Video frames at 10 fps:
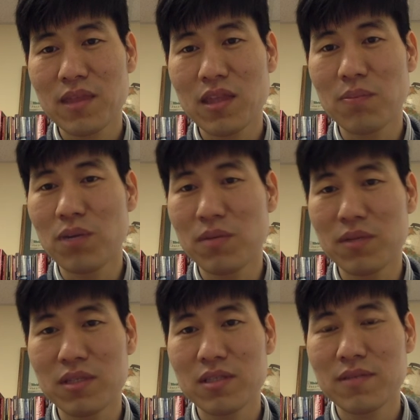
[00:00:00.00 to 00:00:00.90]
The
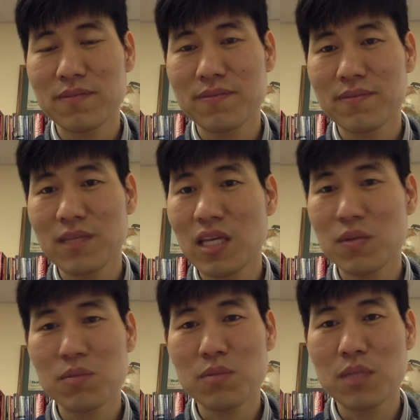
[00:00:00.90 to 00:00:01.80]
moment
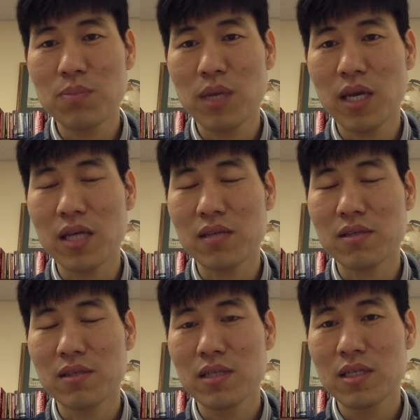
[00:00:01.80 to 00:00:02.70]
gives me peace.
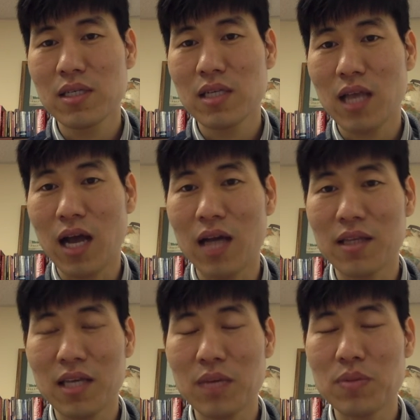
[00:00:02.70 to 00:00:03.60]
God
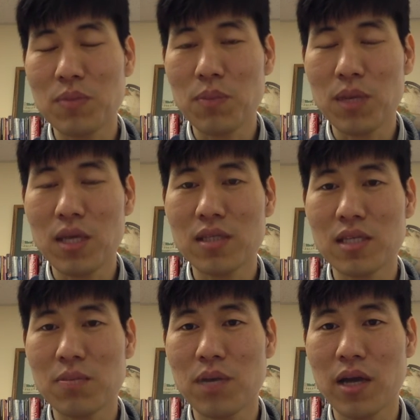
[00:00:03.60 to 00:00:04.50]
gives me peace
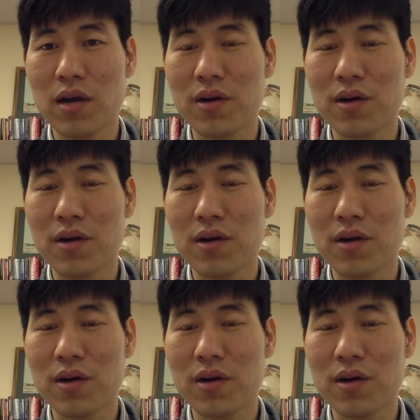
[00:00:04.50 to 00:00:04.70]
in my heart.